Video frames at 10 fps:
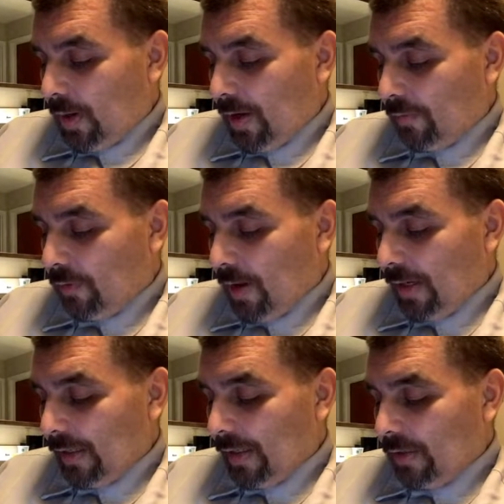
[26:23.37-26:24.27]
We have
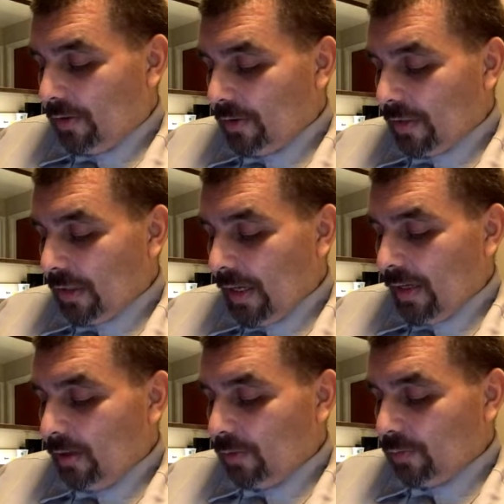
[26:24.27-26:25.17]
great leaders at the
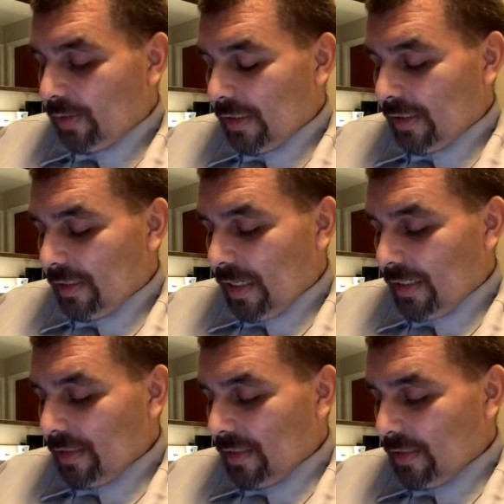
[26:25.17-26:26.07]
helm, said
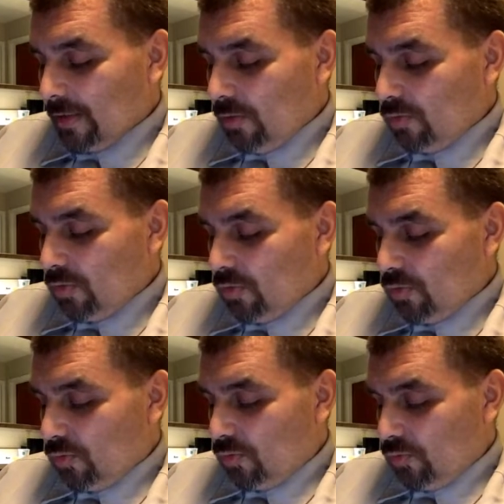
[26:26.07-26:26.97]
Ty 602.
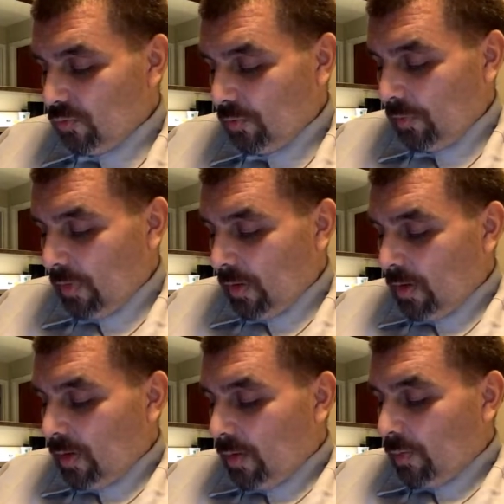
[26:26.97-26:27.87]

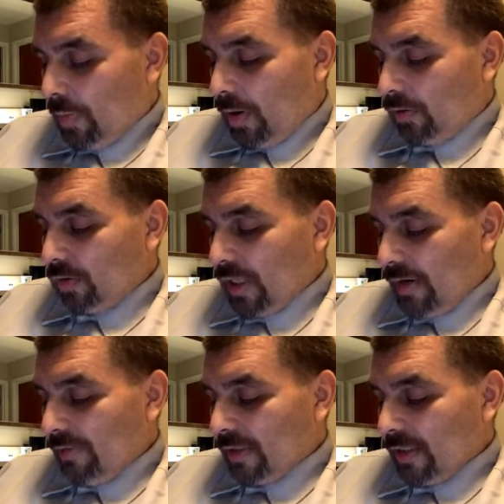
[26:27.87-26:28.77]
Paul
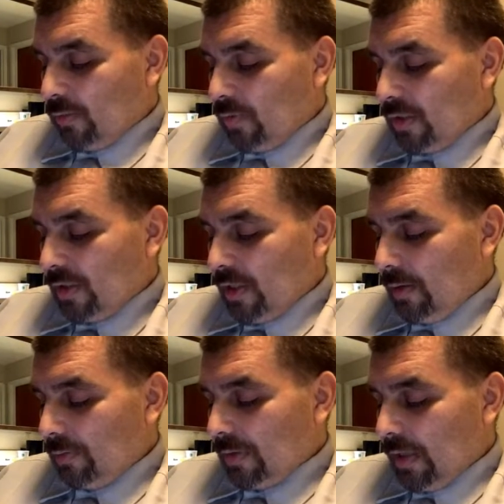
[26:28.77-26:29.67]
Chavez said, What's
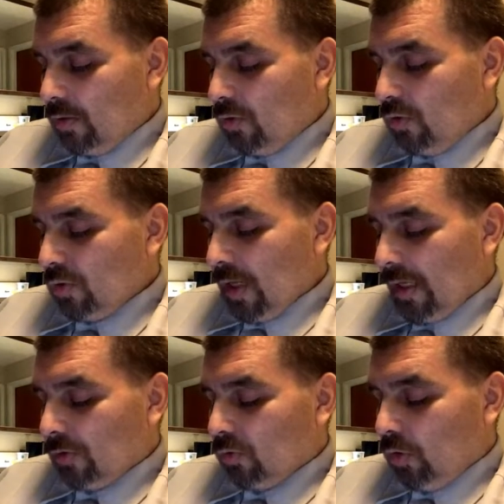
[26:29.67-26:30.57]
up? Saludos
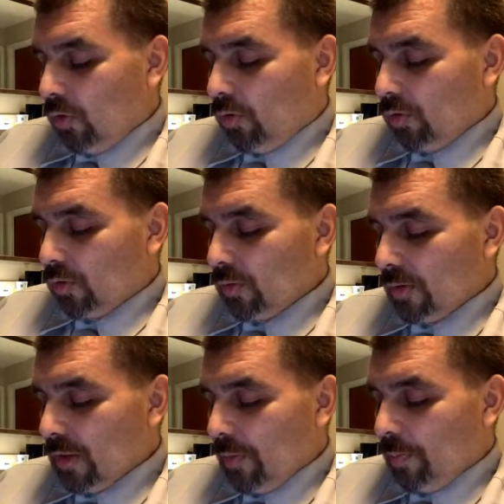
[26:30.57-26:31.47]
a todos.
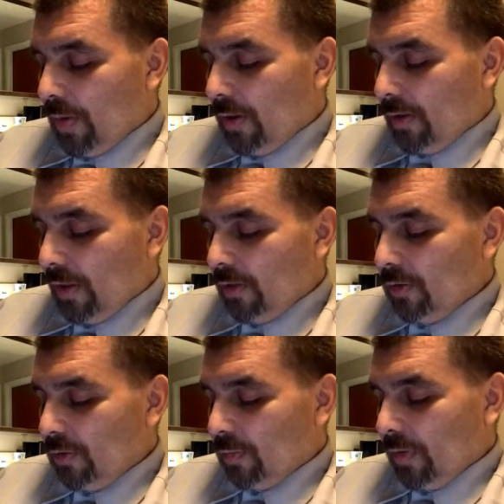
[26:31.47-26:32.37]
What's up, Paul? How you
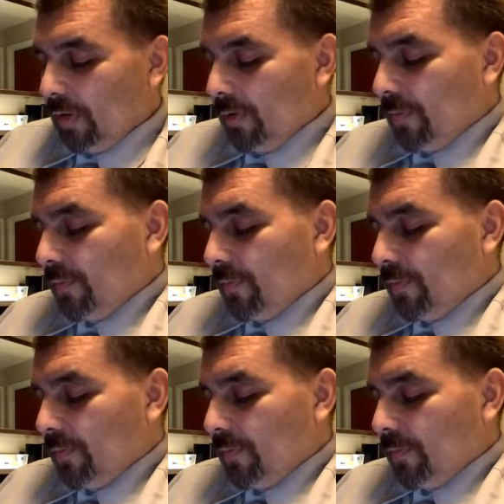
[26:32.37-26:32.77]
doing, brother?